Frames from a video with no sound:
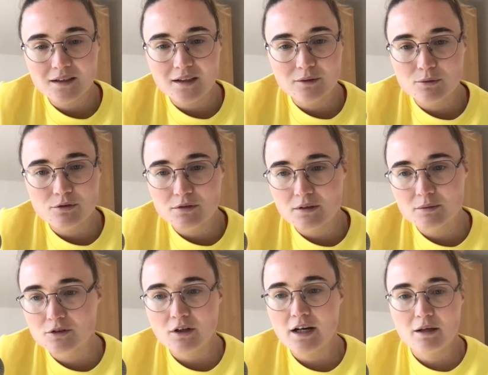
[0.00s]
It was
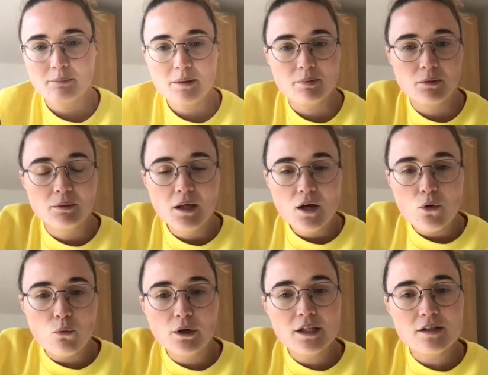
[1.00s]
great, and people
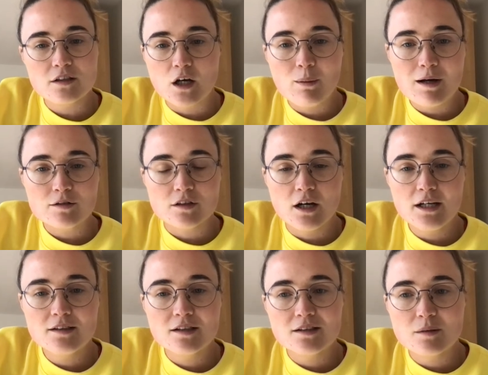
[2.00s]
wanted to go outside
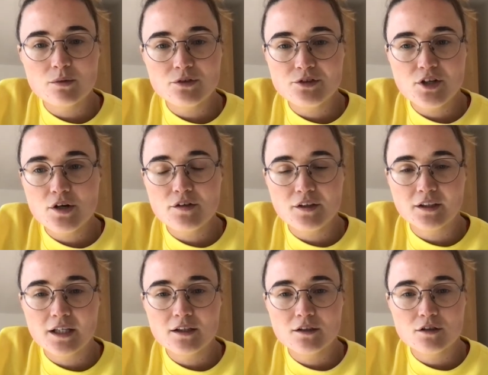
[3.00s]
because it was the only thing
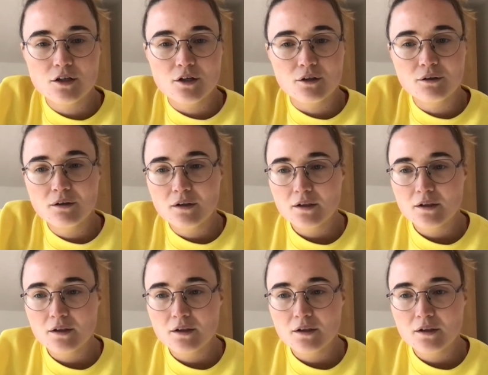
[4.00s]
they could do.